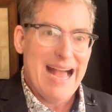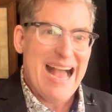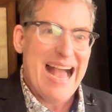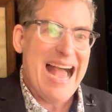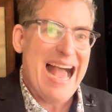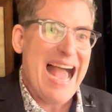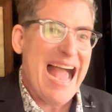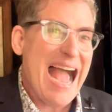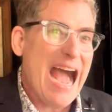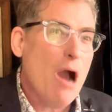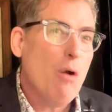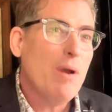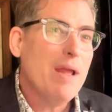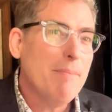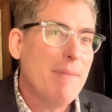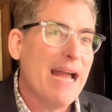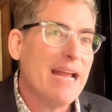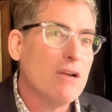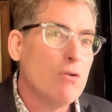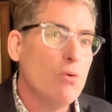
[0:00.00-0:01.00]
How
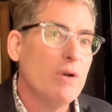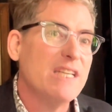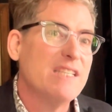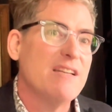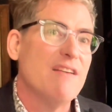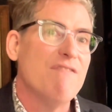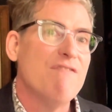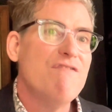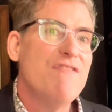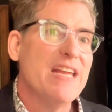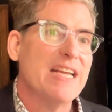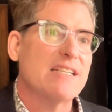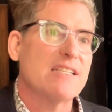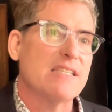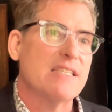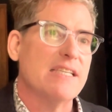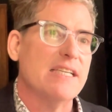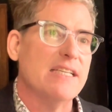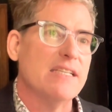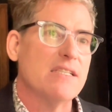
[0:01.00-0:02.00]
am I going to
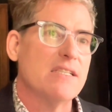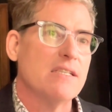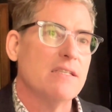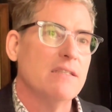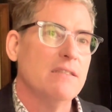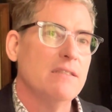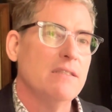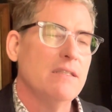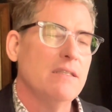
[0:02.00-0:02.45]
fix this?